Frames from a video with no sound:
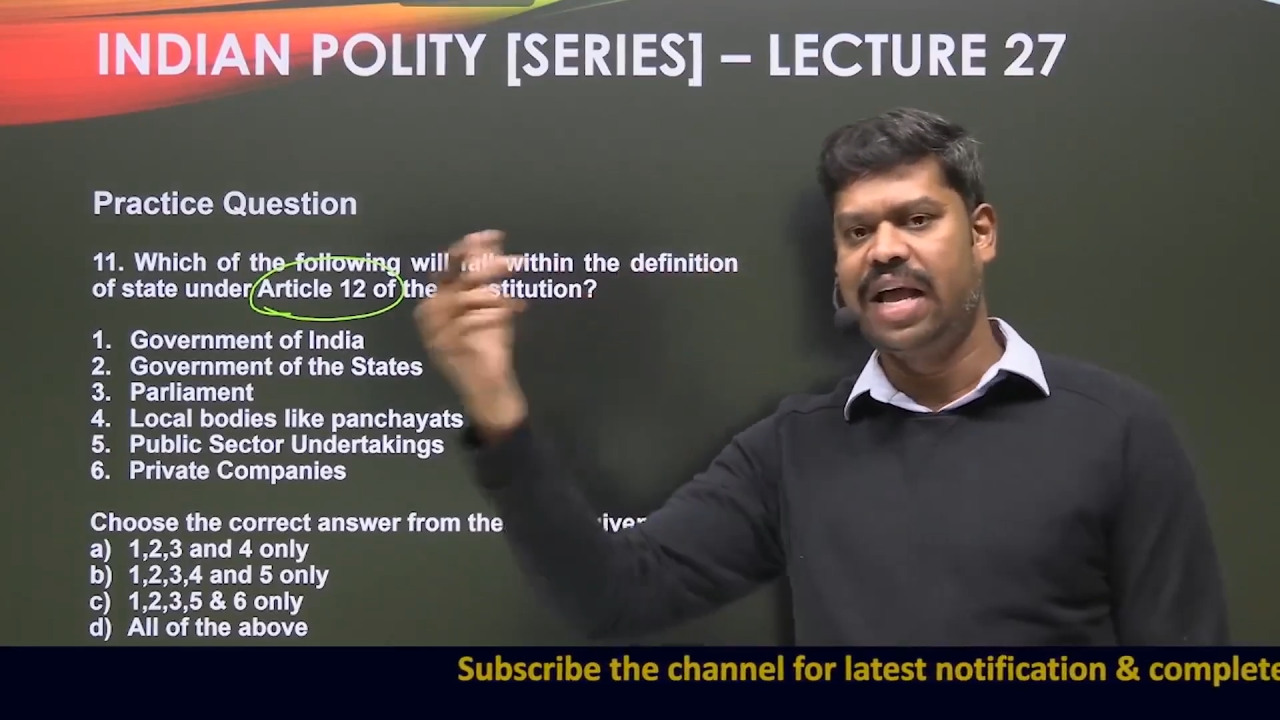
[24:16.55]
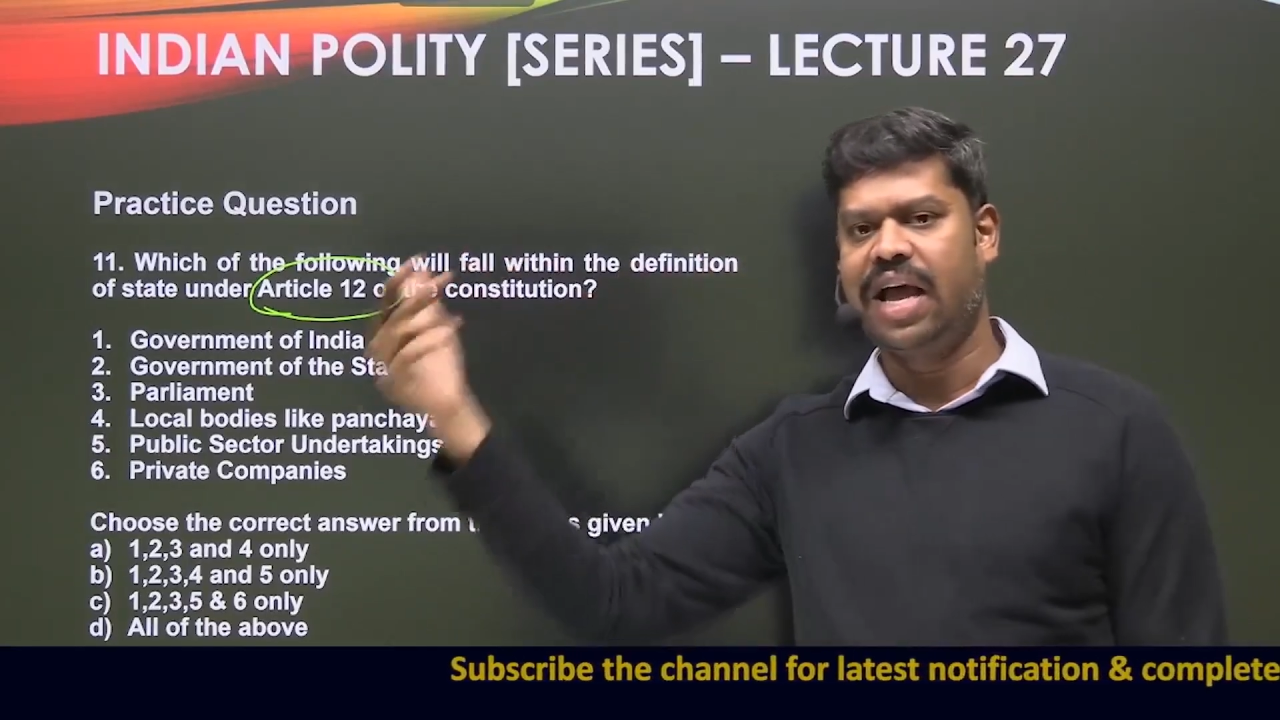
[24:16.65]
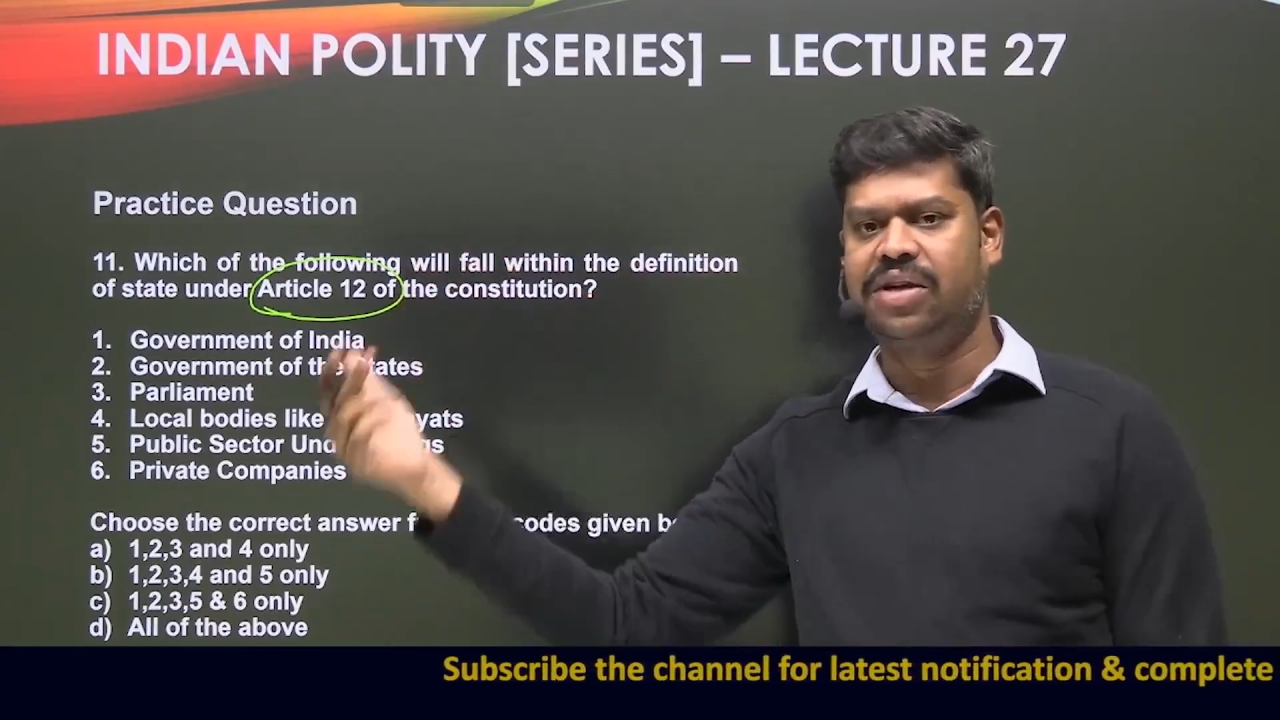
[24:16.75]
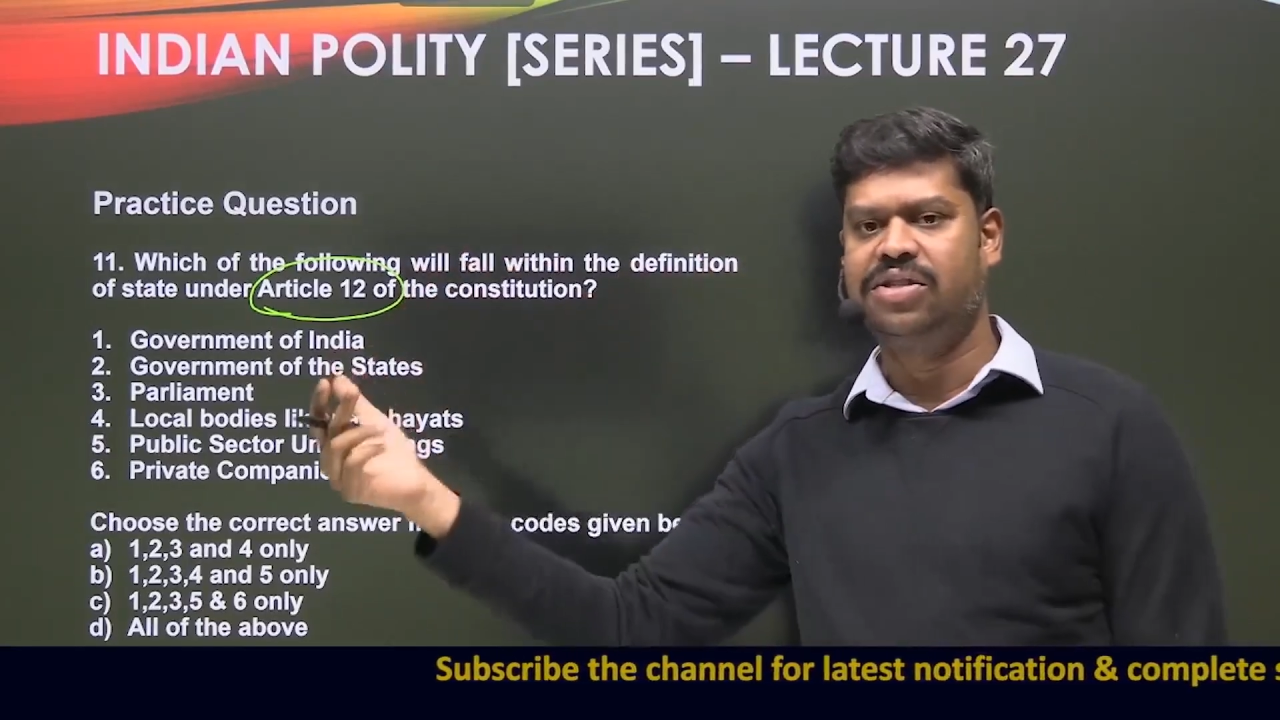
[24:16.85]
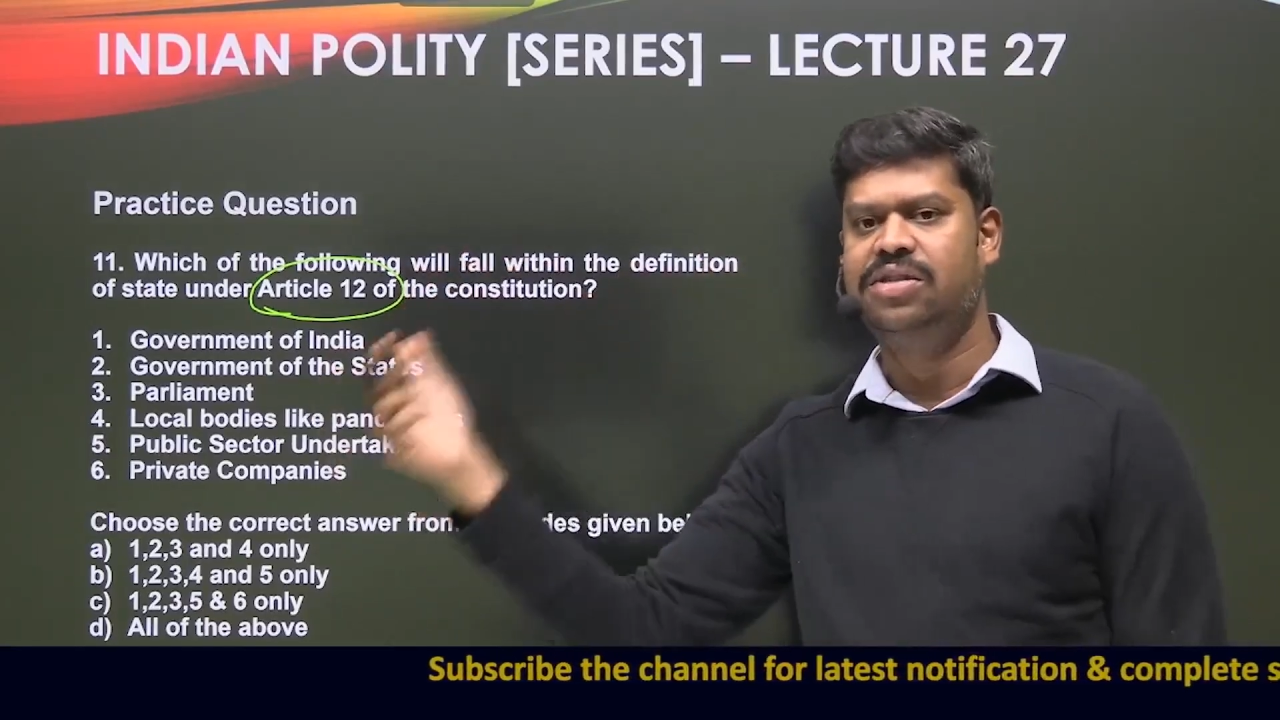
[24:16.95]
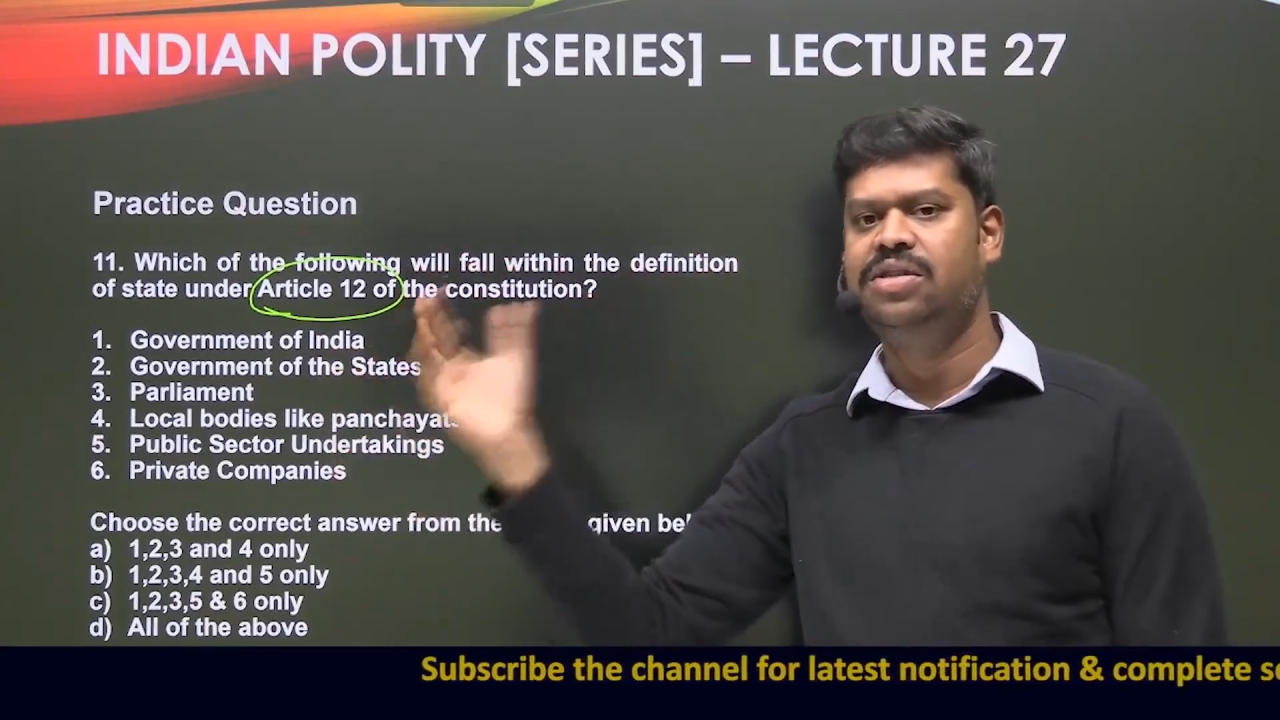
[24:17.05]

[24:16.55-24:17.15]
action